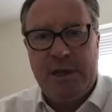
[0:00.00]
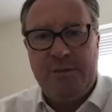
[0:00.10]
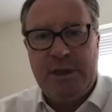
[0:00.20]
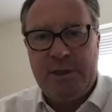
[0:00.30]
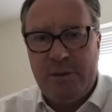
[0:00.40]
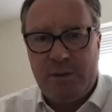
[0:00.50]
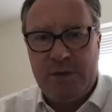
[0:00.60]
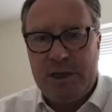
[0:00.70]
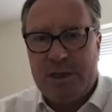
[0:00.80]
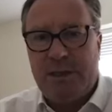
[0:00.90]
It's not
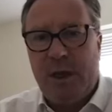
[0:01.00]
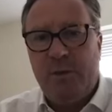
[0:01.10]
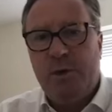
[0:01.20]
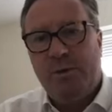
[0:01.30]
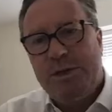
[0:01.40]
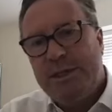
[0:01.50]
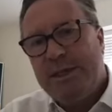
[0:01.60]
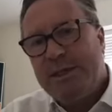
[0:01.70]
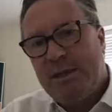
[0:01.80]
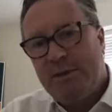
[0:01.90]
just, oh well, we
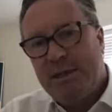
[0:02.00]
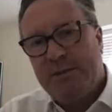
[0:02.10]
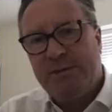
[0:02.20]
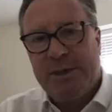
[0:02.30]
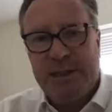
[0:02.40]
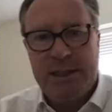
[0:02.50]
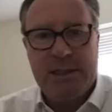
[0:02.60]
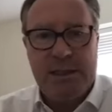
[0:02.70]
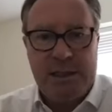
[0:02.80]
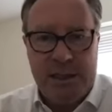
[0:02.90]
did sell this for
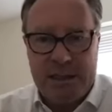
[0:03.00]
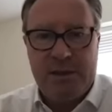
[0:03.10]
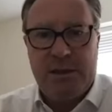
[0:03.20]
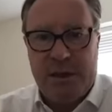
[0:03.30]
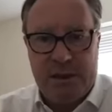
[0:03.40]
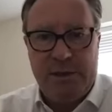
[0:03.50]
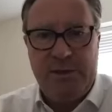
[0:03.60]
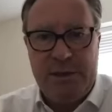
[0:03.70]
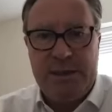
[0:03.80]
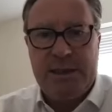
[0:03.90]
this. It's
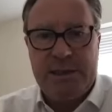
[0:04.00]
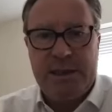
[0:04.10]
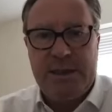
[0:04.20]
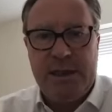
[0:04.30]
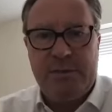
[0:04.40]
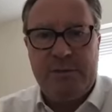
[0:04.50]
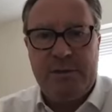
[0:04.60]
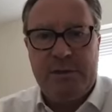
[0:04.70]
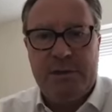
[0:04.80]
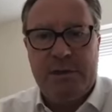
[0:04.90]
you need to see the
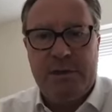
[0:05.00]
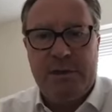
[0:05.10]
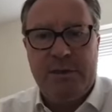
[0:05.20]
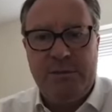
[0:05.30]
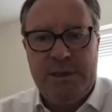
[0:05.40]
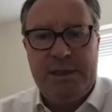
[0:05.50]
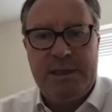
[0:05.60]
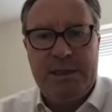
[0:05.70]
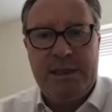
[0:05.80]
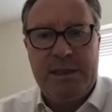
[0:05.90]
evidence. You need
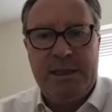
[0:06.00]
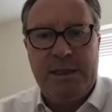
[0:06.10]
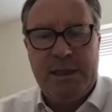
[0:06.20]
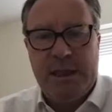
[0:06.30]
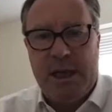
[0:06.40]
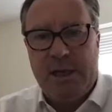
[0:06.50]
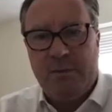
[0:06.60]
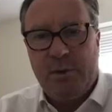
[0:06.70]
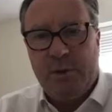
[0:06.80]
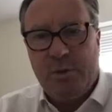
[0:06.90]
to see
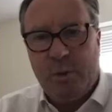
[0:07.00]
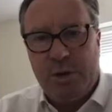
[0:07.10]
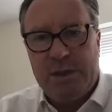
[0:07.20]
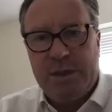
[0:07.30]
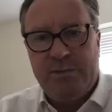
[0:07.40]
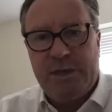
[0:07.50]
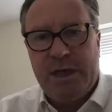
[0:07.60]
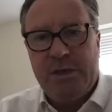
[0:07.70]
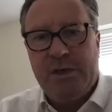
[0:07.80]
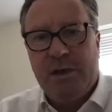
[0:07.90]
what they've
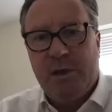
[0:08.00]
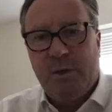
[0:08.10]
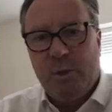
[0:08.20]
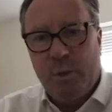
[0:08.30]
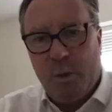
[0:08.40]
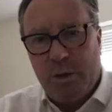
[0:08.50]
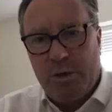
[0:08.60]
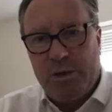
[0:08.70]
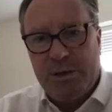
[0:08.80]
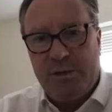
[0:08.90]
done,
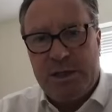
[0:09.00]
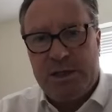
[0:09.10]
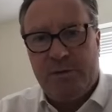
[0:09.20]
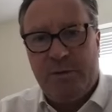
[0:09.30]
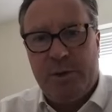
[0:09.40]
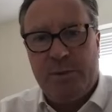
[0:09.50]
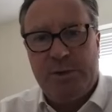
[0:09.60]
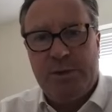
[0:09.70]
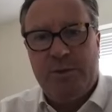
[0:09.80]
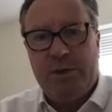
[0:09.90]
what the address of the
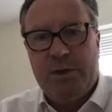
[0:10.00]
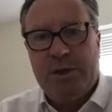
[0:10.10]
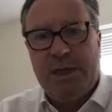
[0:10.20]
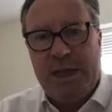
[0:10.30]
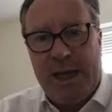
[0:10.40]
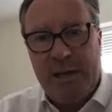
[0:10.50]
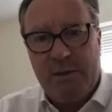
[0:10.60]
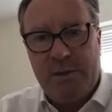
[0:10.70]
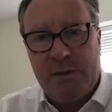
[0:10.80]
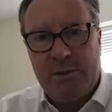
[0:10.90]
property was, how
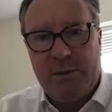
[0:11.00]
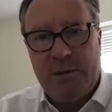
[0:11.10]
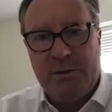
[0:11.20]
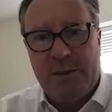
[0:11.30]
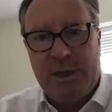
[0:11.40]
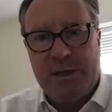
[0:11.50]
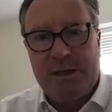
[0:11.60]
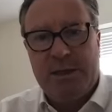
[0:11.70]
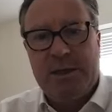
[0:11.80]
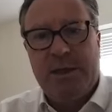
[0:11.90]
long it was on the
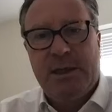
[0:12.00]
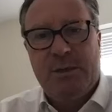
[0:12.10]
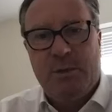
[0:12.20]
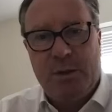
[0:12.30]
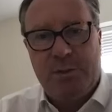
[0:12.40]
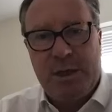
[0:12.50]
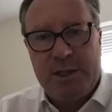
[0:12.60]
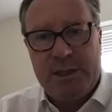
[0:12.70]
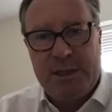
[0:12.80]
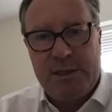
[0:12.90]
market, what
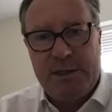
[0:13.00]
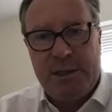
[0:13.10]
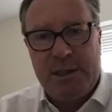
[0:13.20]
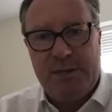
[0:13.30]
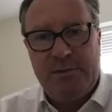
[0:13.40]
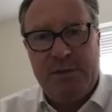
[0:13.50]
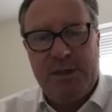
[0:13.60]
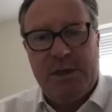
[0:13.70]
price they achieved,